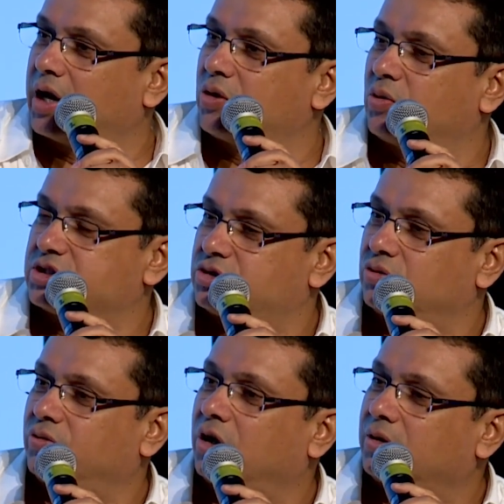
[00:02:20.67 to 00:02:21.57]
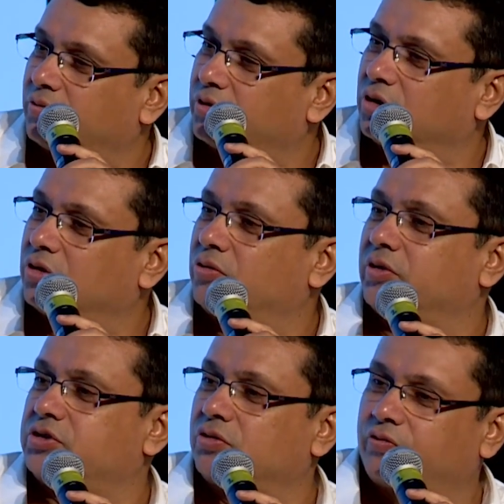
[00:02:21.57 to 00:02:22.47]
And once you've got, you know,
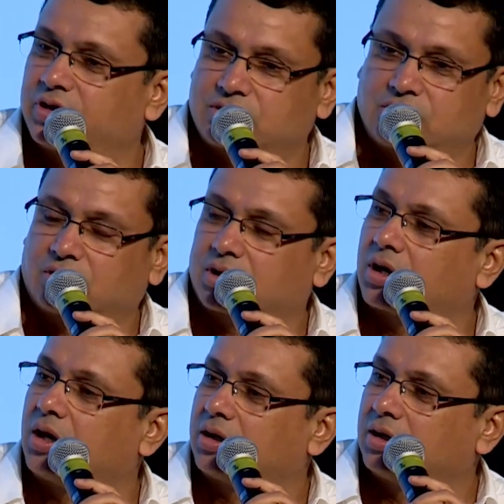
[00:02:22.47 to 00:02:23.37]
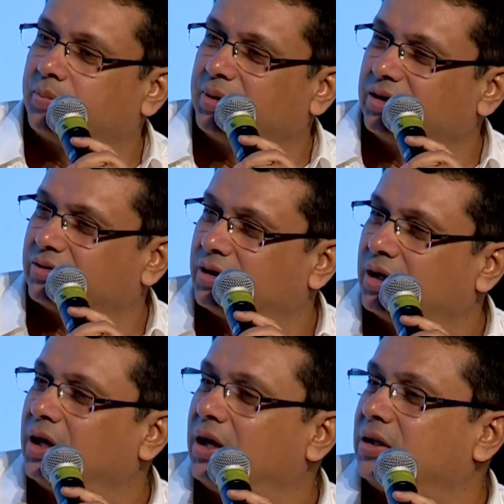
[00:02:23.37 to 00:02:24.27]
once you've fixed your content piece,
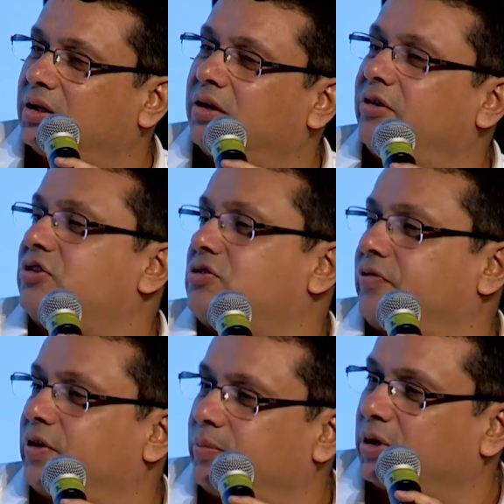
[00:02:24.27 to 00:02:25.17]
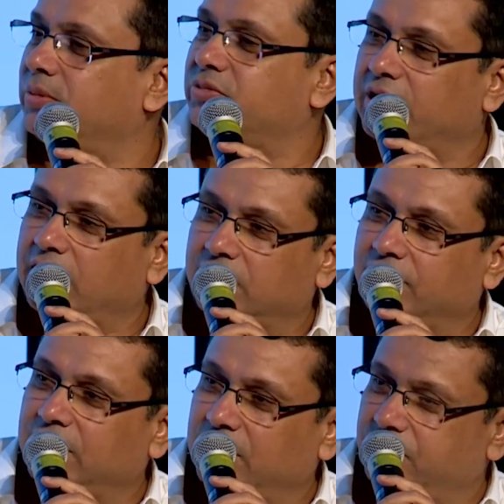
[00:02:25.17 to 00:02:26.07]
then rest of it becomes
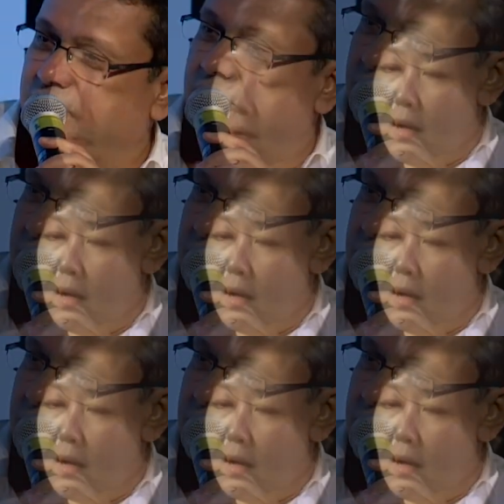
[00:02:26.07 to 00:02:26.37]
relatively easier.